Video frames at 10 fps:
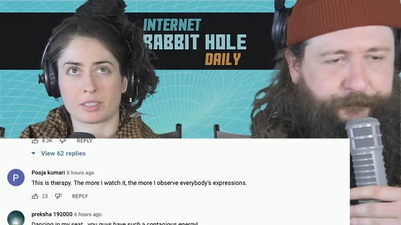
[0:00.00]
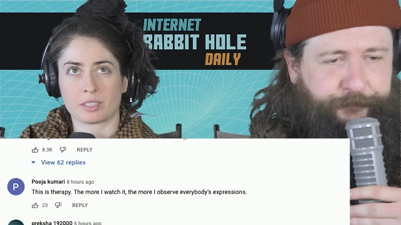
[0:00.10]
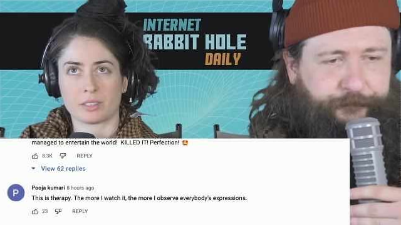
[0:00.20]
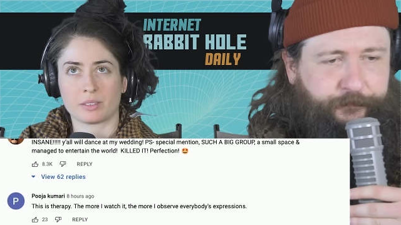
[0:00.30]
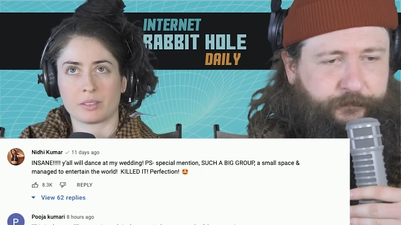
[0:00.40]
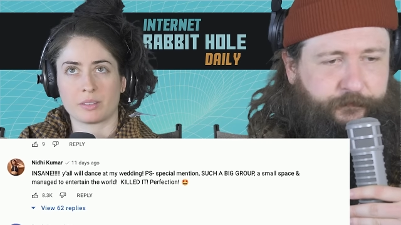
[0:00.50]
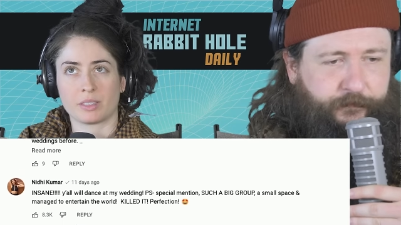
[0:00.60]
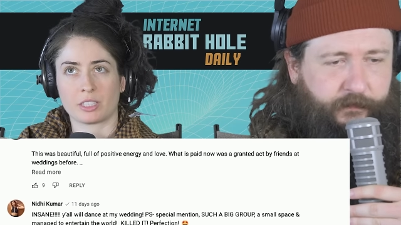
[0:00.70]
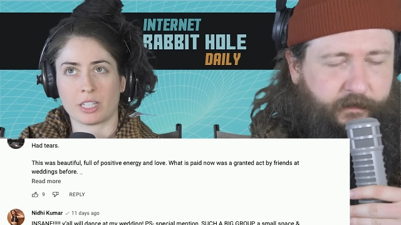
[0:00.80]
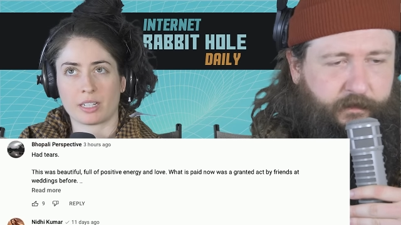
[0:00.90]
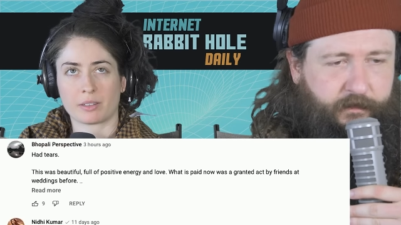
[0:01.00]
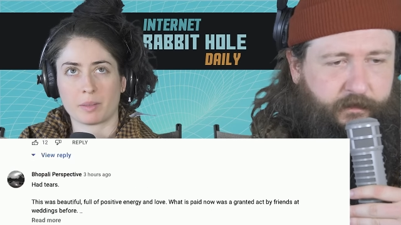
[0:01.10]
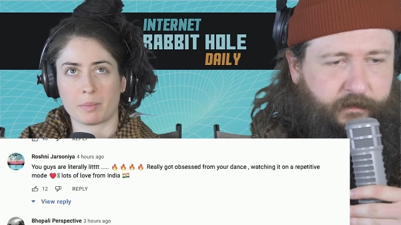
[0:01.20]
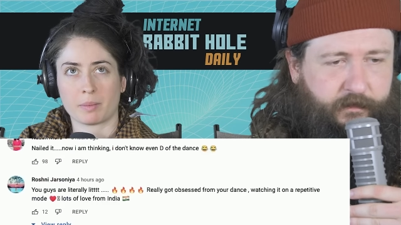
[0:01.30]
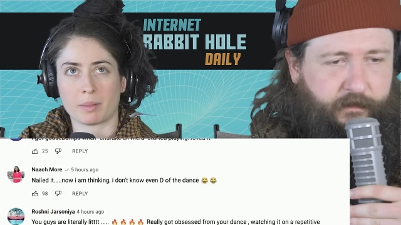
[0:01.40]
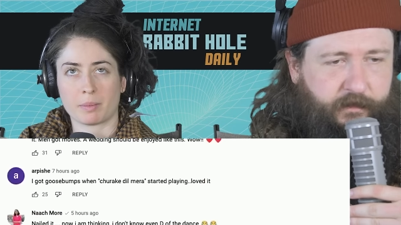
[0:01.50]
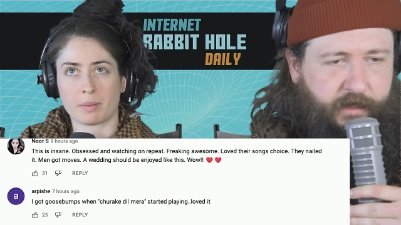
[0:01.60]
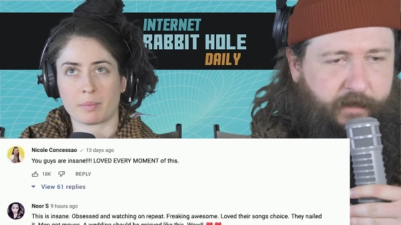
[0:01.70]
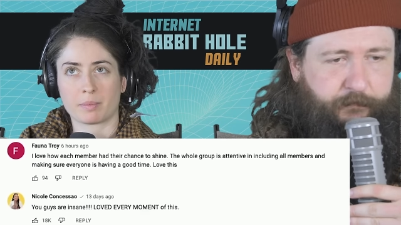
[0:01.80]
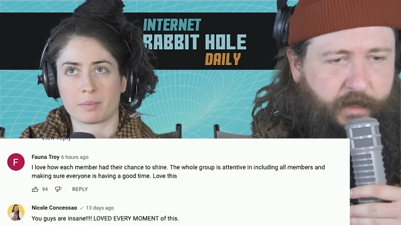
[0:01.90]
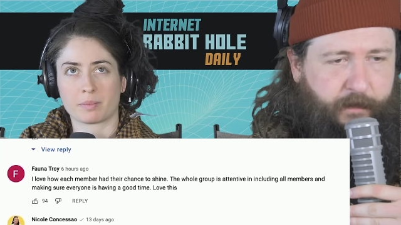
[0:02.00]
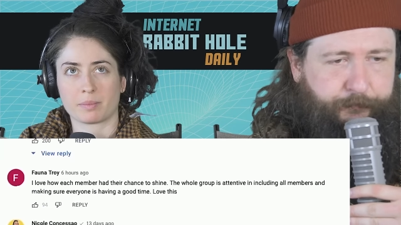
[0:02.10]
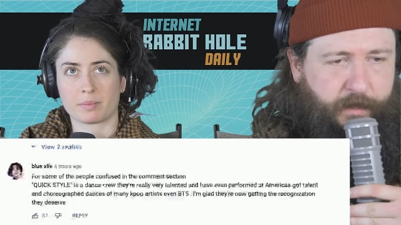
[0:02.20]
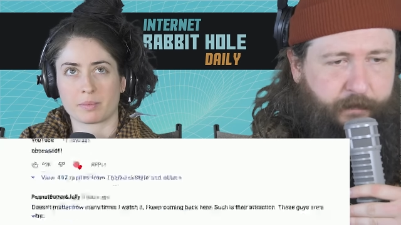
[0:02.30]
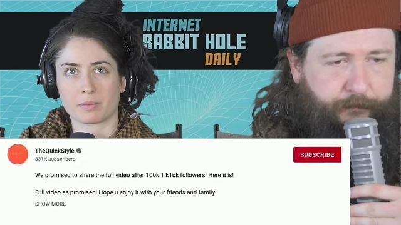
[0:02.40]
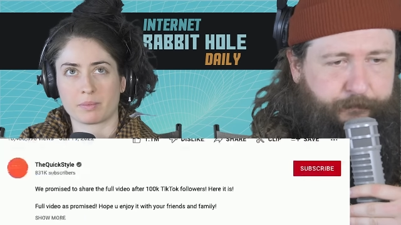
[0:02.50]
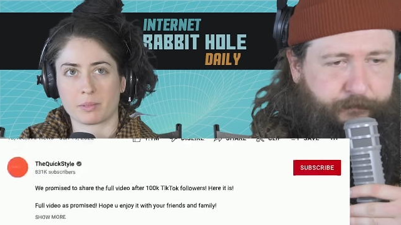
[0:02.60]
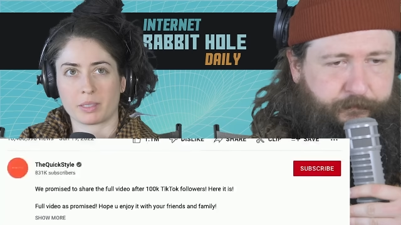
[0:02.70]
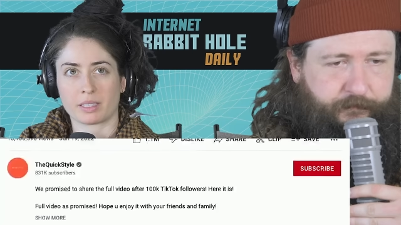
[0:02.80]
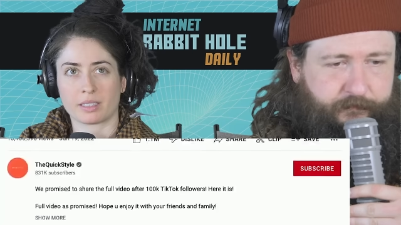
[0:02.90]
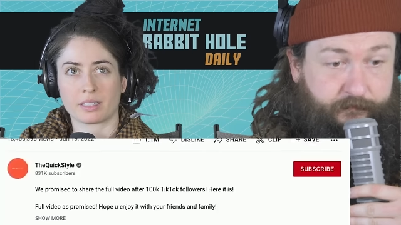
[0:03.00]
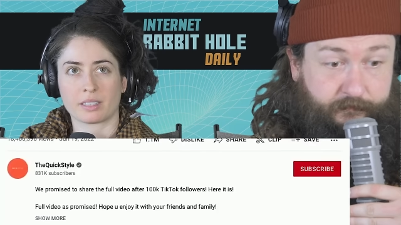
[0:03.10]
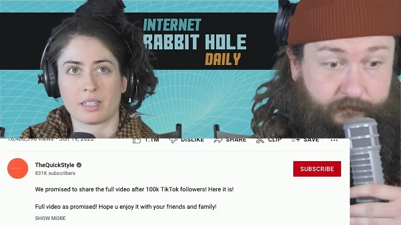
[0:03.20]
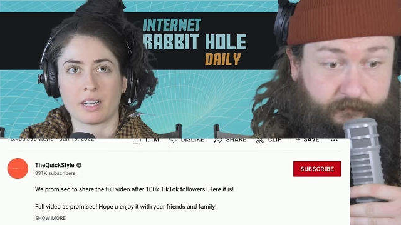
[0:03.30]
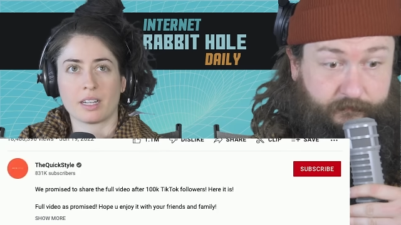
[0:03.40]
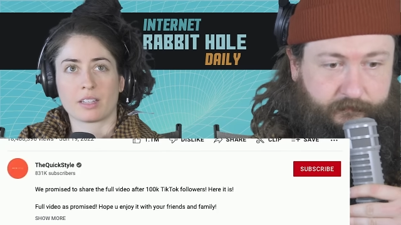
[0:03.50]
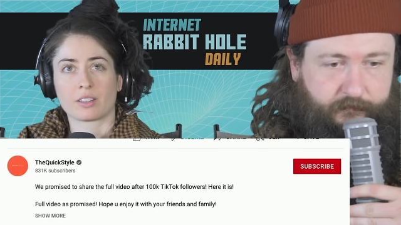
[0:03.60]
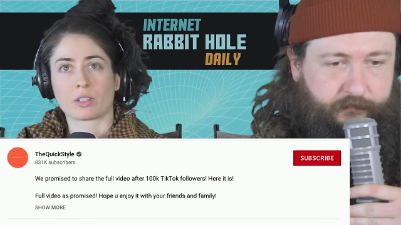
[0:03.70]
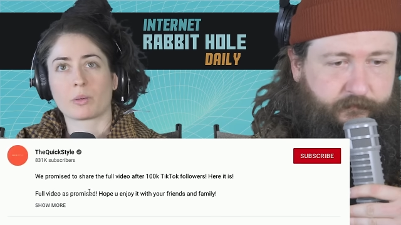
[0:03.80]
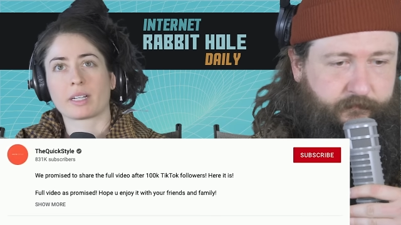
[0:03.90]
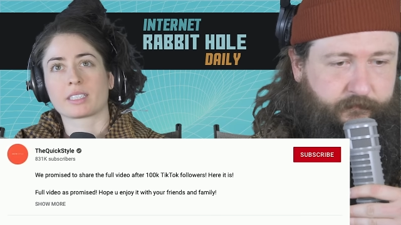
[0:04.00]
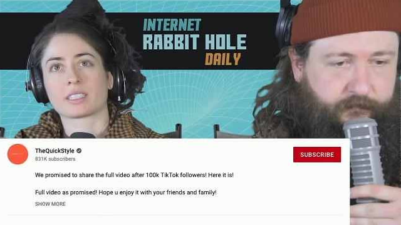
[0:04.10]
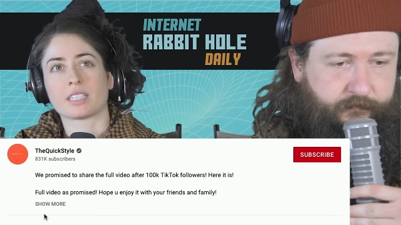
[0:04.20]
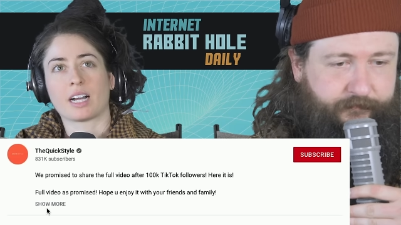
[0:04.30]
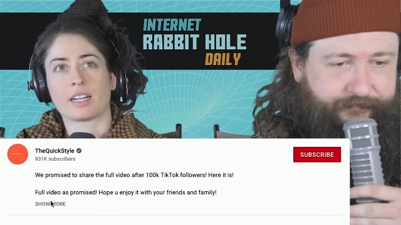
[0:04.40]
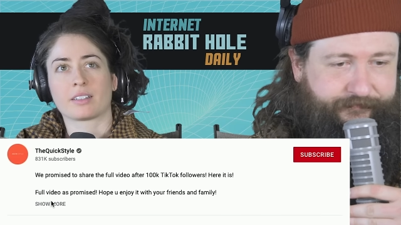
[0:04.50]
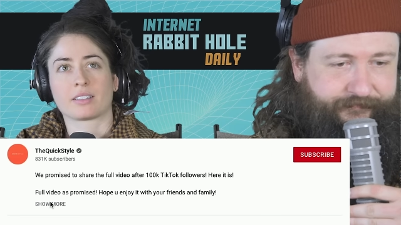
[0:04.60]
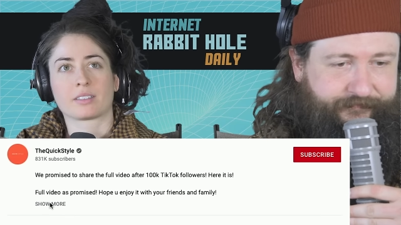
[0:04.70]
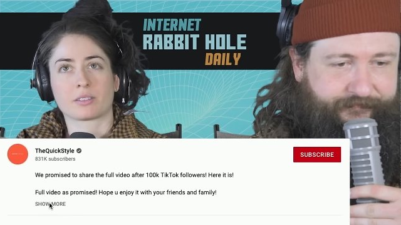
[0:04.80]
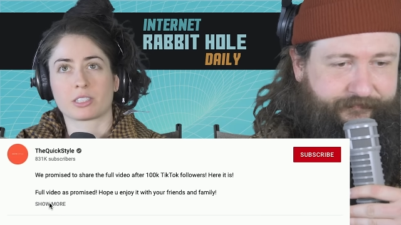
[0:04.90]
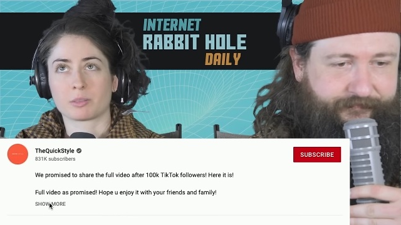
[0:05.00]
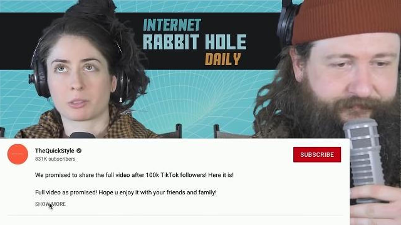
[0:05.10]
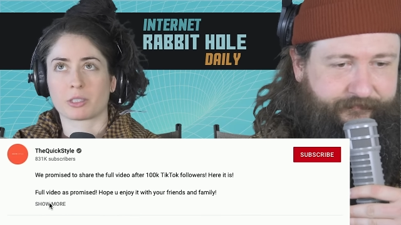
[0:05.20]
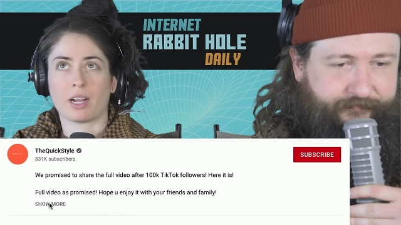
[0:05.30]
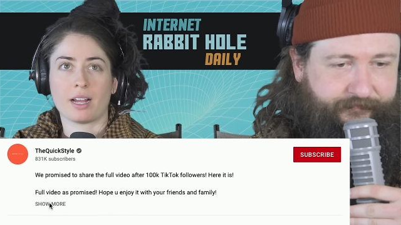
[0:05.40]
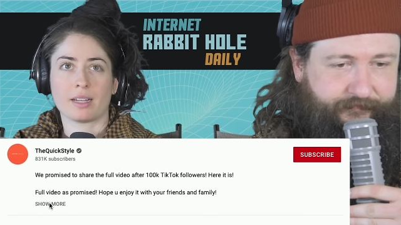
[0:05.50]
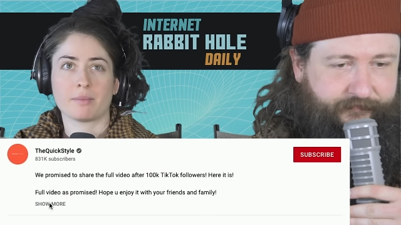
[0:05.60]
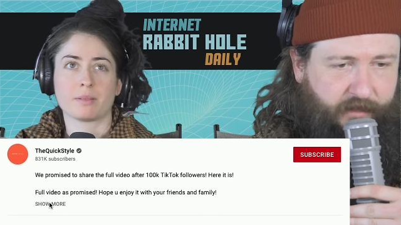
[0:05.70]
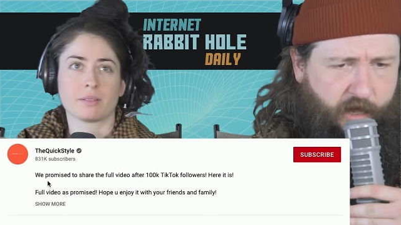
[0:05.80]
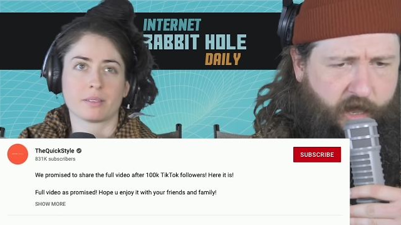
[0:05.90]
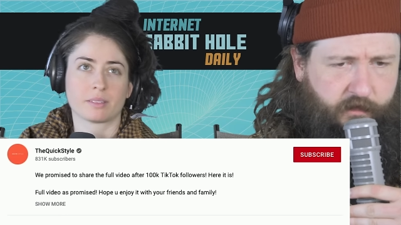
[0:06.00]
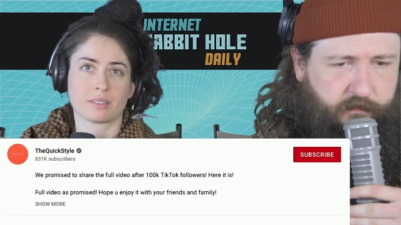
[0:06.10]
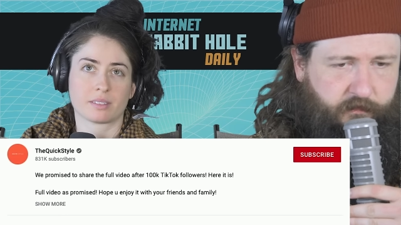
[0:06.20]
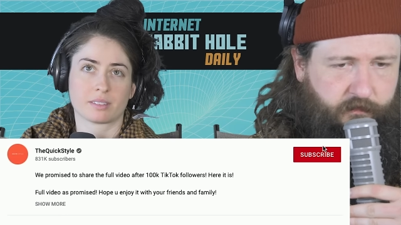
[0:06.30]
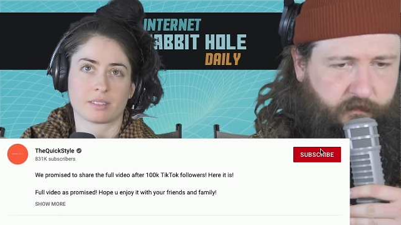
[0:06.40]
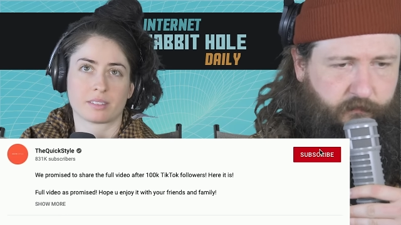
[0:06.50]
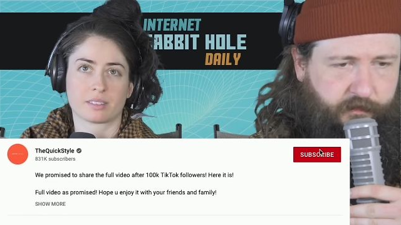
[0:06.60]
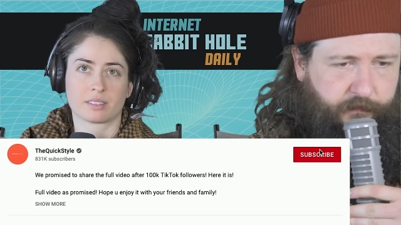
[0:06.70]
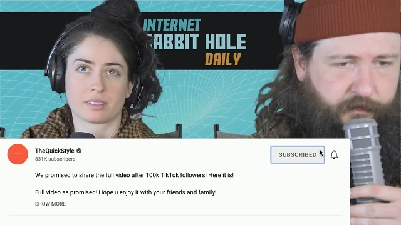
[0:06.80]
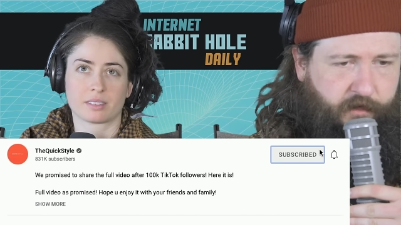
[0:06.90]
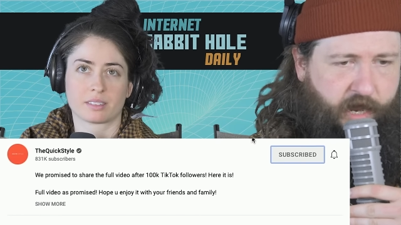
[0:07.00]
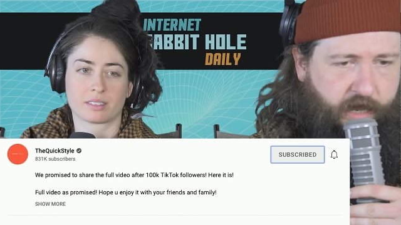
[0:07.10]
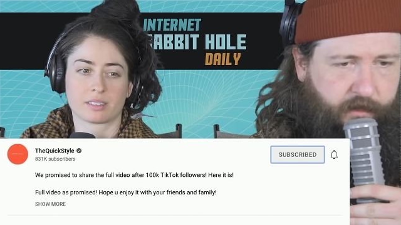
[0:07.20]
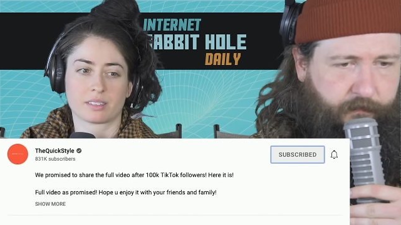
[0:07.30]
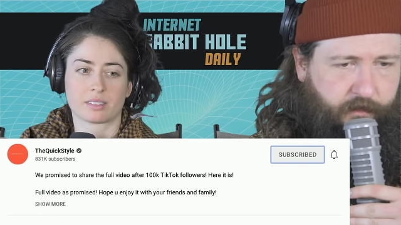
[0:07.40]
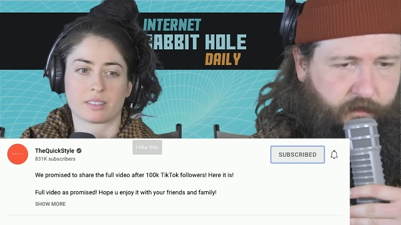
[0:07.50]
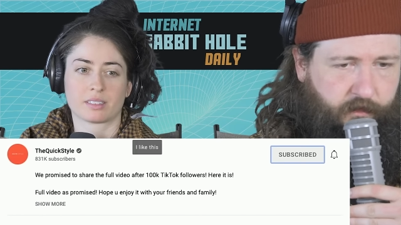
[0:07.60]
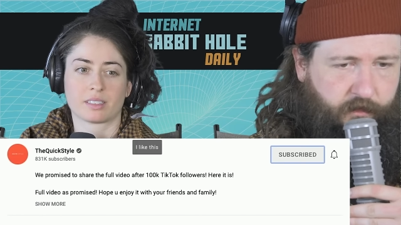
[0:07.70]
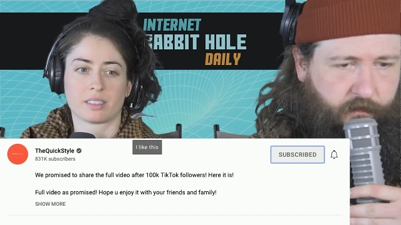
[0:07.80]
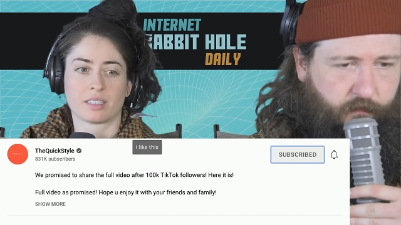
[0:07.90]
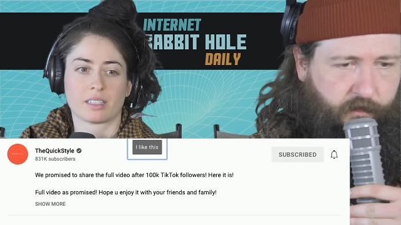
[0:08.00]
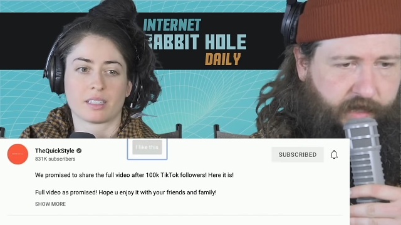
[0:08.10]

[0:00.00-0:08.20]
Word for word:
Speaker 1: To the chat, go up, up, up, up, up, up, up. quicker the quick style. Subscribe.
Speaker 2: Huh? We'll subscribe. We'll